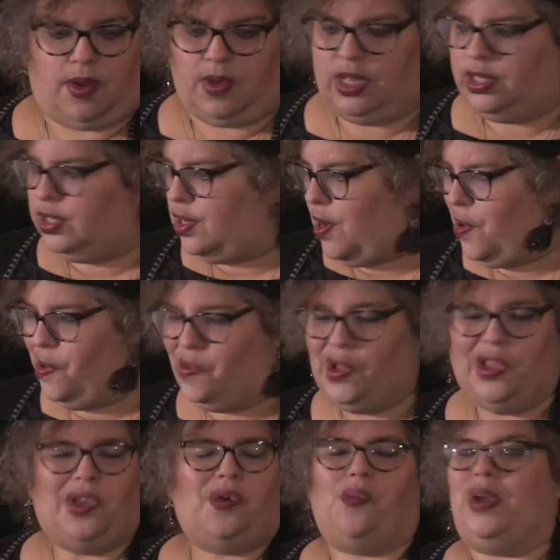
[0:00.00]
was no
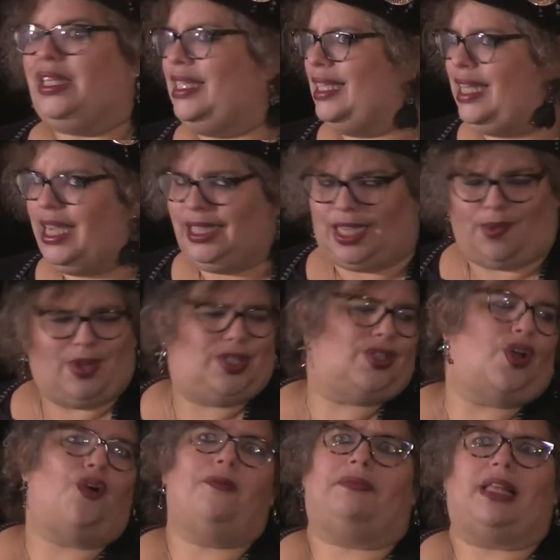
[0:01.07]
whistling, there was
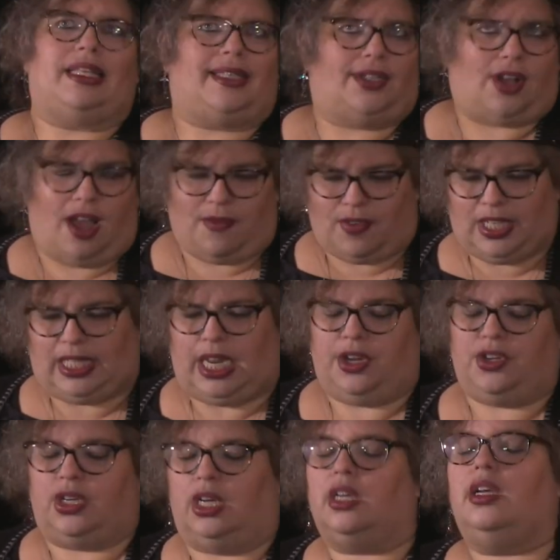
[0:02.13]
no pleasant
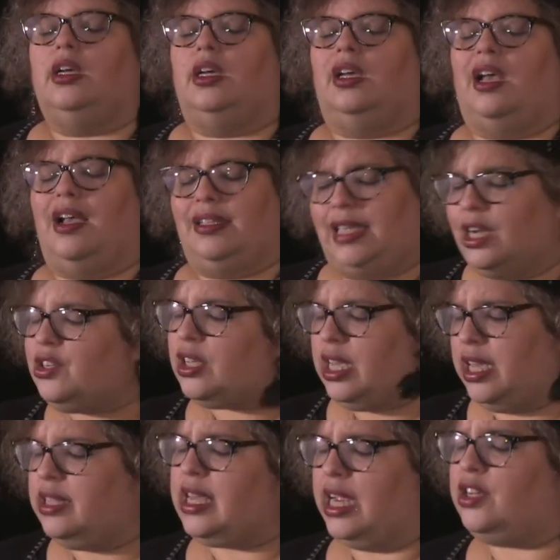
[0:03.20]
conversation.
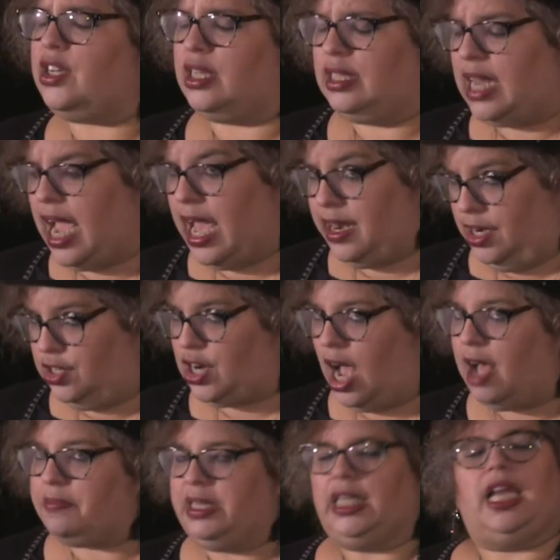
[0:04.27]
Essentially, they just had a
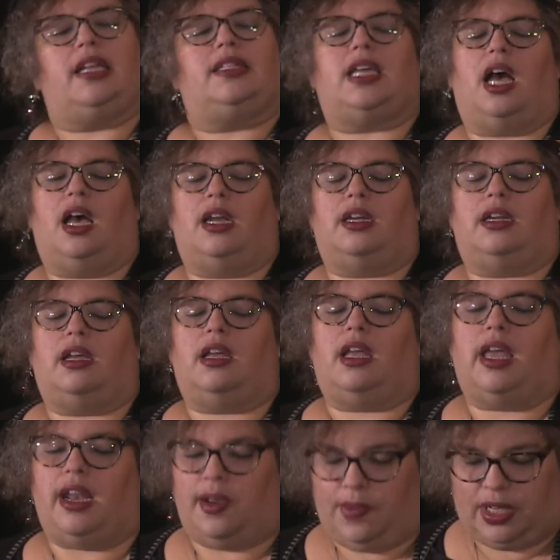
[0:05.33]
job to get done,
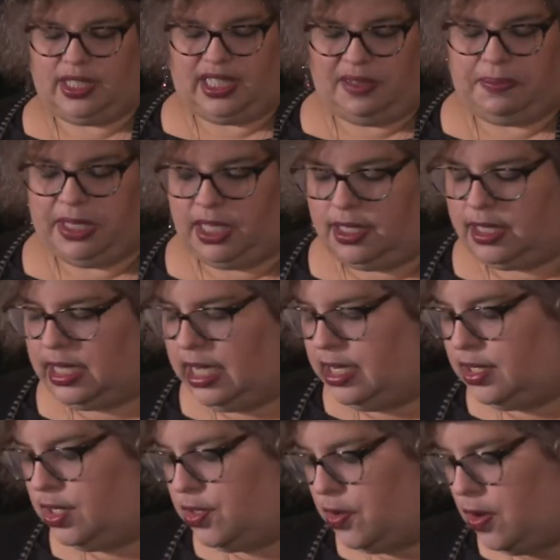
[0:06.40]
and it was to build the
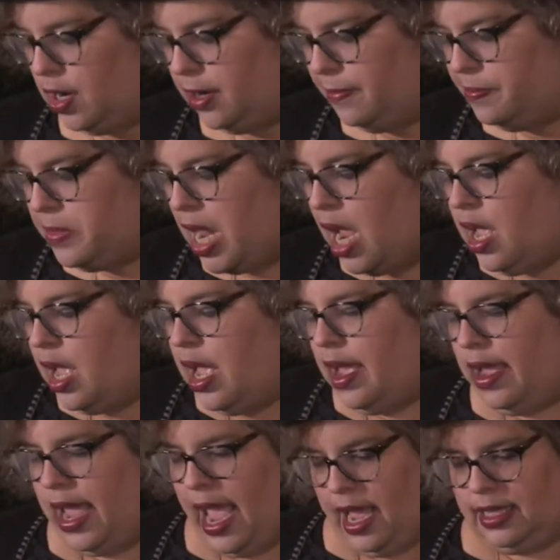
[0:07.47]
Isidore.
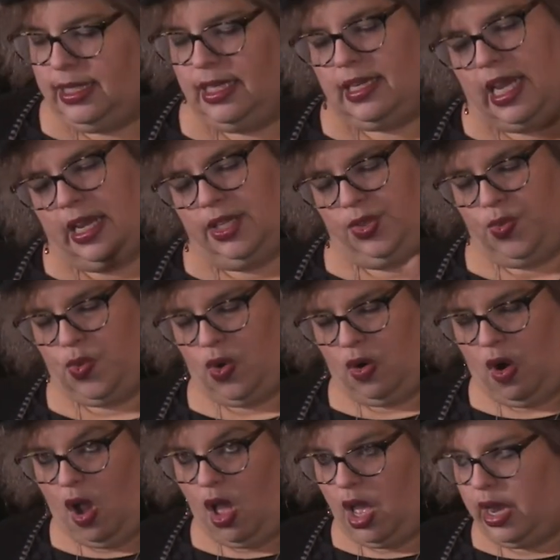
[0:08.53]
As the days
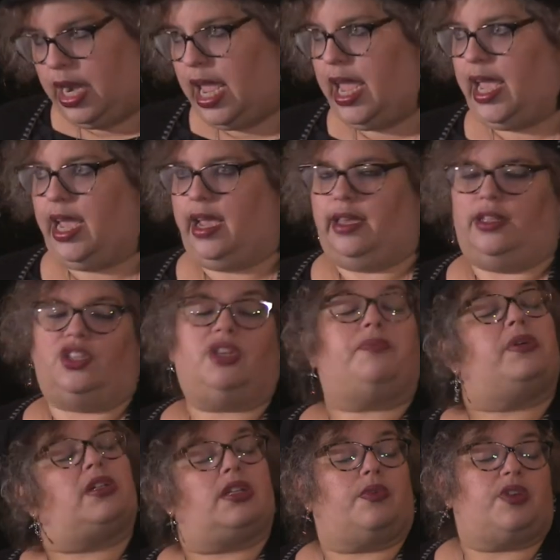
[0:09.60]
wore on and the
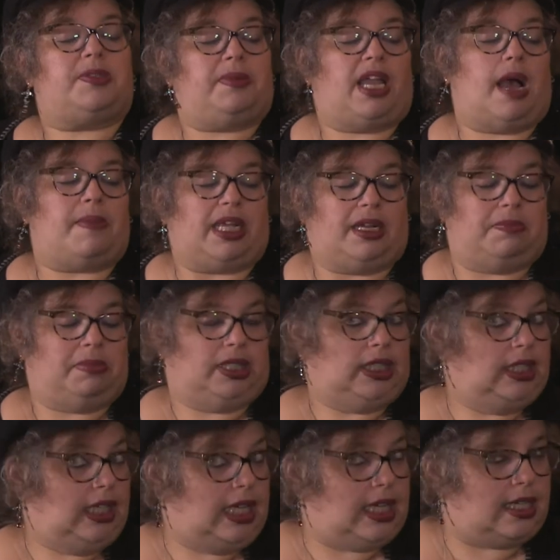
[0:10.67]
shipbuilding was becoming
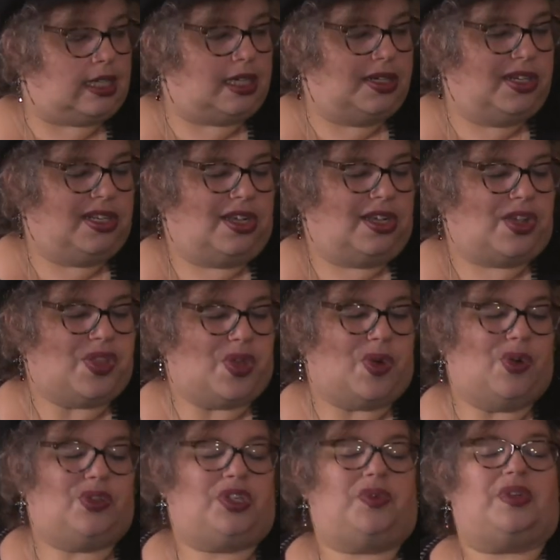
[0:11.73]
complete,
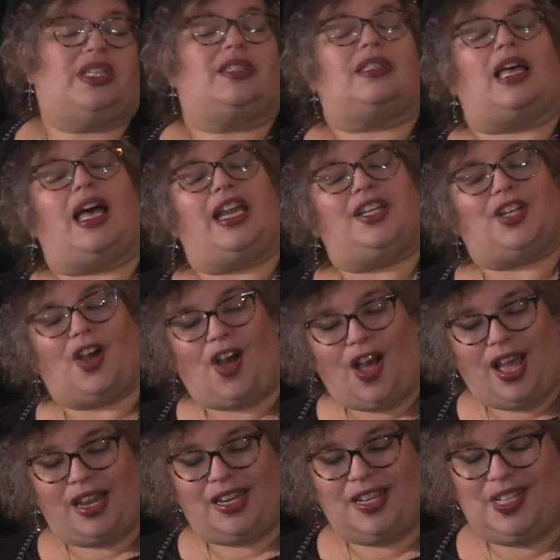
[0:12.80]
those who had signed
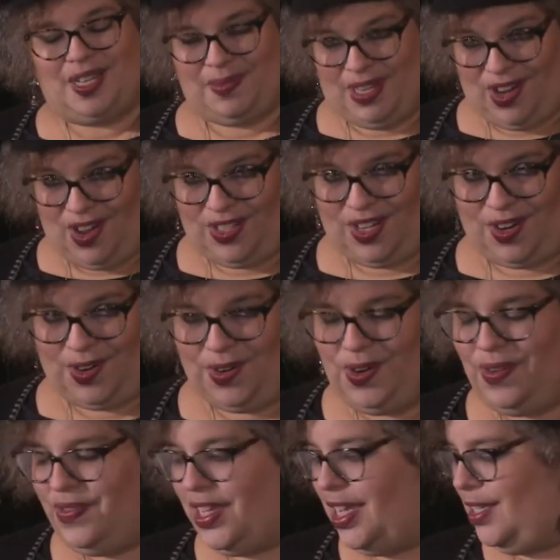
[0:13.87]
on to be on the crew
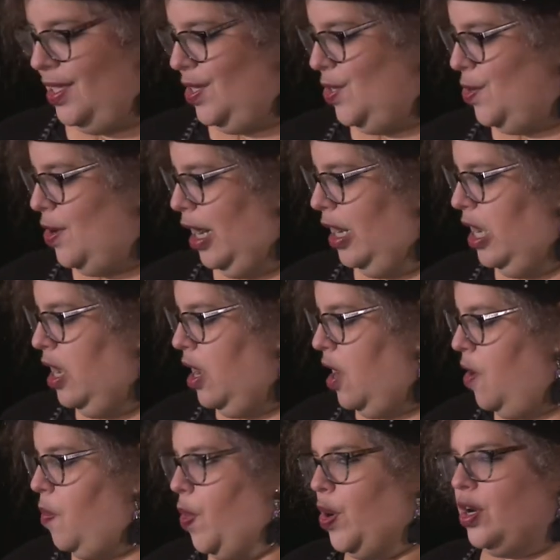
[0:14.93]
of the Isidore
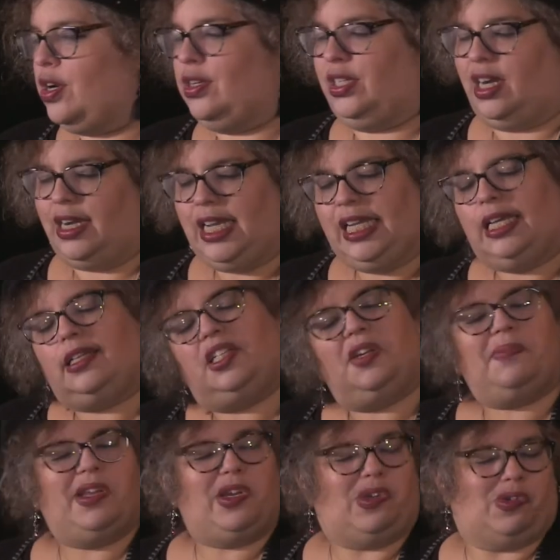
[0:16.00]
were starting to get a little
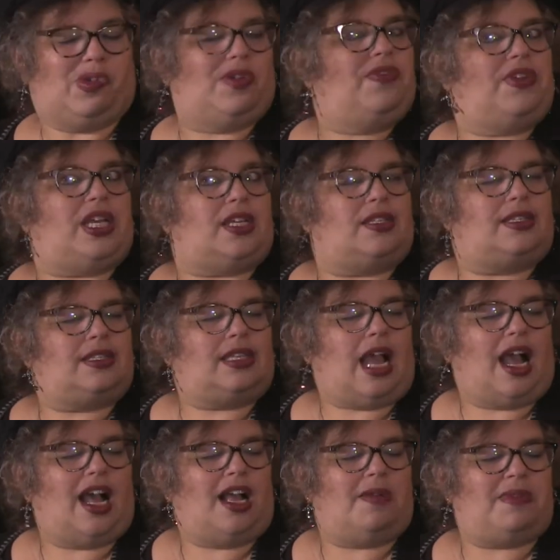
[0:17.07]
bit nervous.
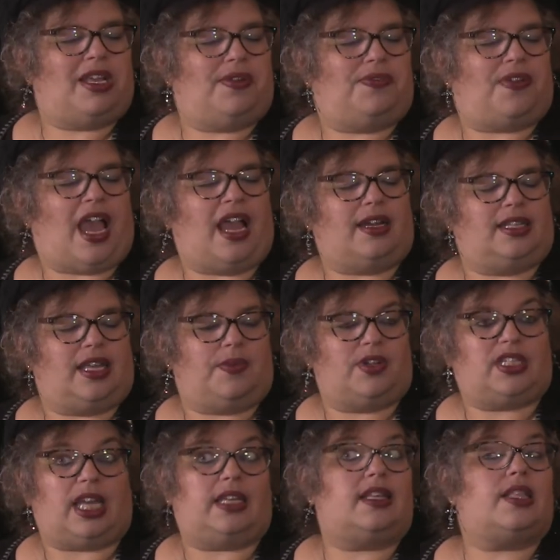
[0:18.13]
Um, in fact, they were
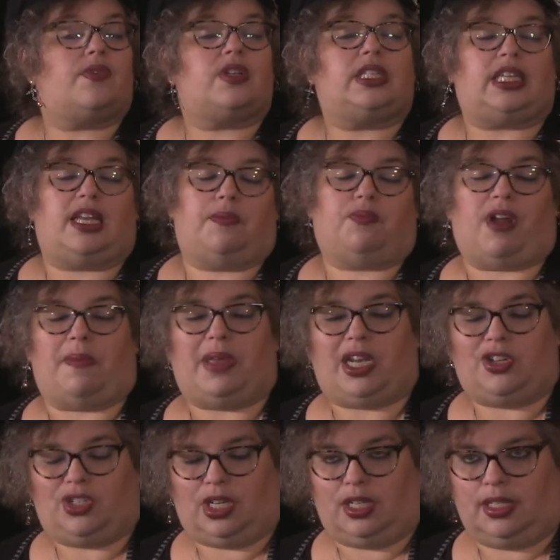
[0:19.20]
saying that they were seeing
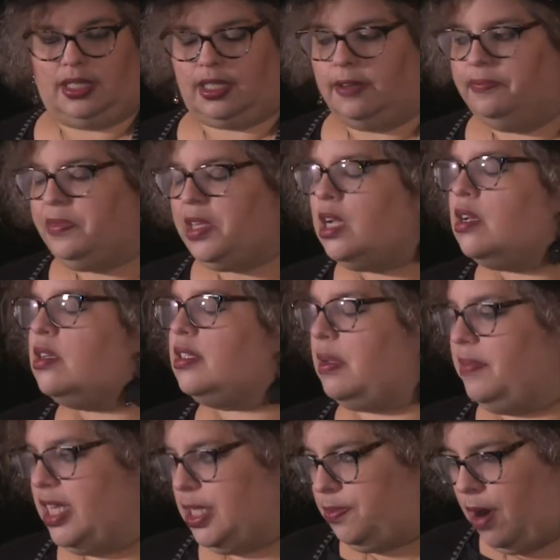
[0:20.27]
premonitions.
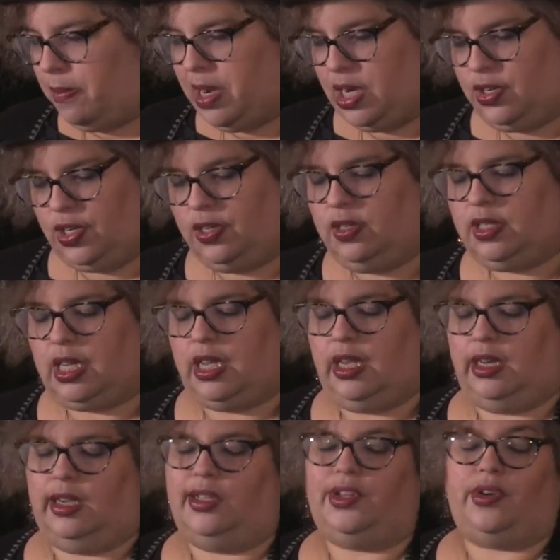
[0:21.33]
Some of these premonitions
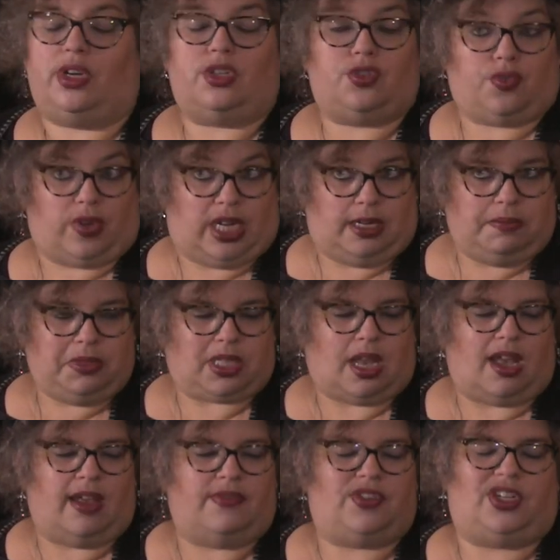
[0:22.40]
included dreams
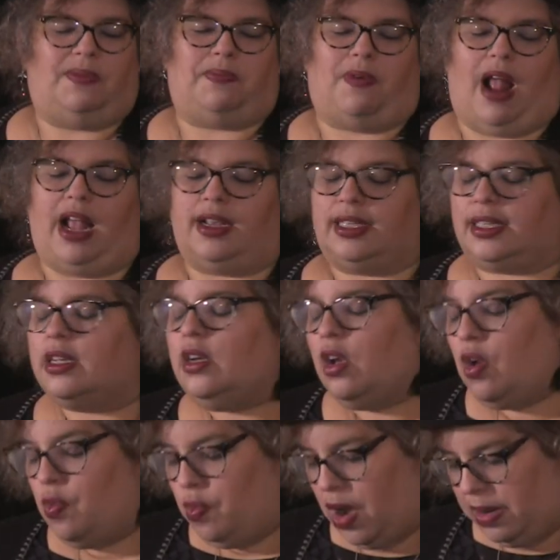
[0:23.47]
of shipwrecks.
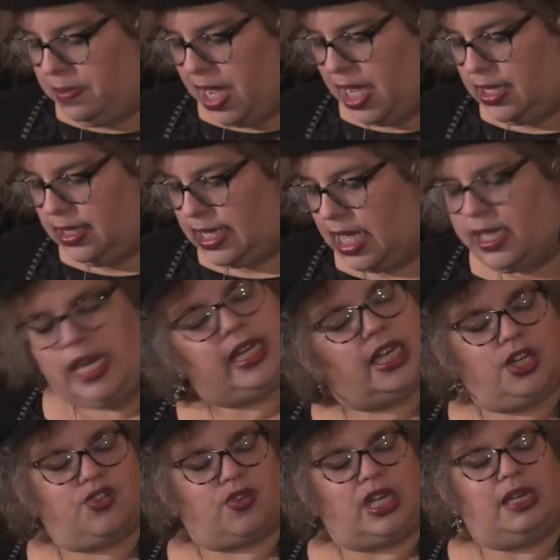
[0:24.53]
One man said that
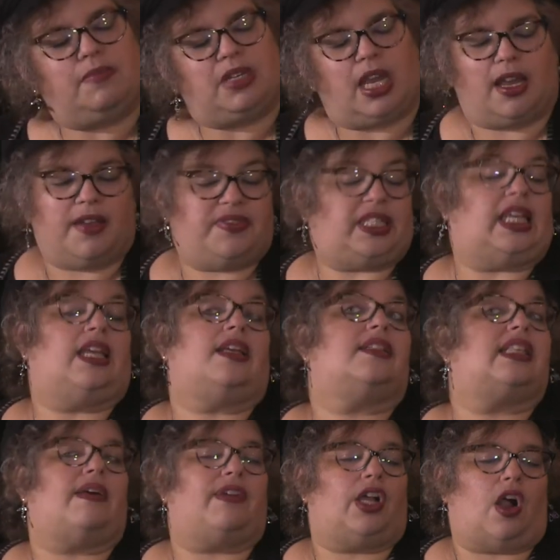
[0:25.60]
he dreamed of seeing
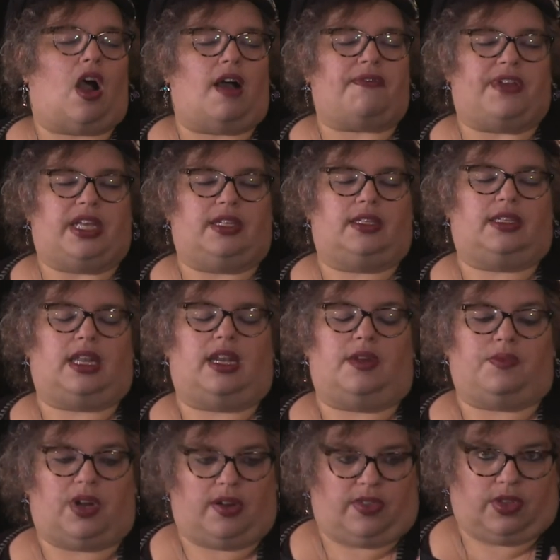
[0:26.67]
seven coffins, and in
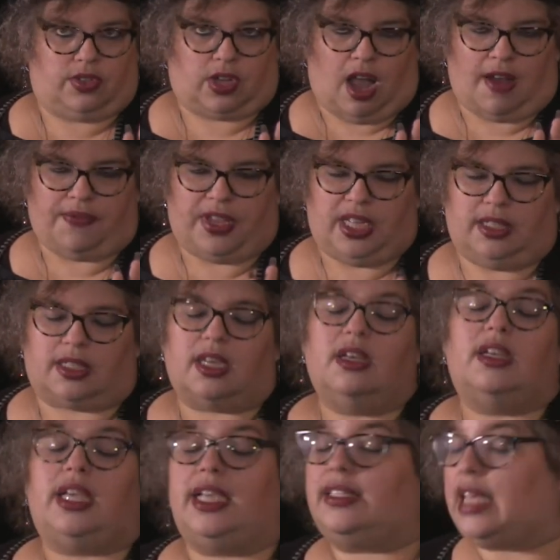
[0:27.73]
one of those coffins,
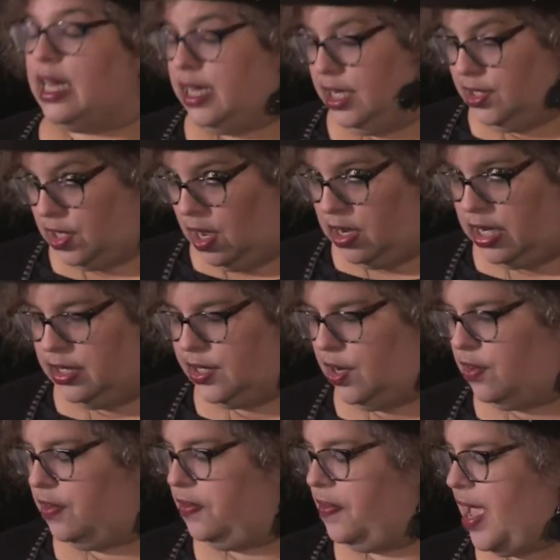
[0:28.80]
he said he saw his
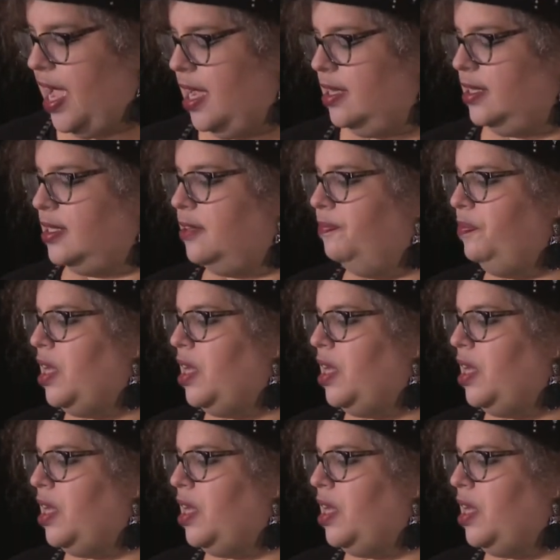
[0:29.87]
own face.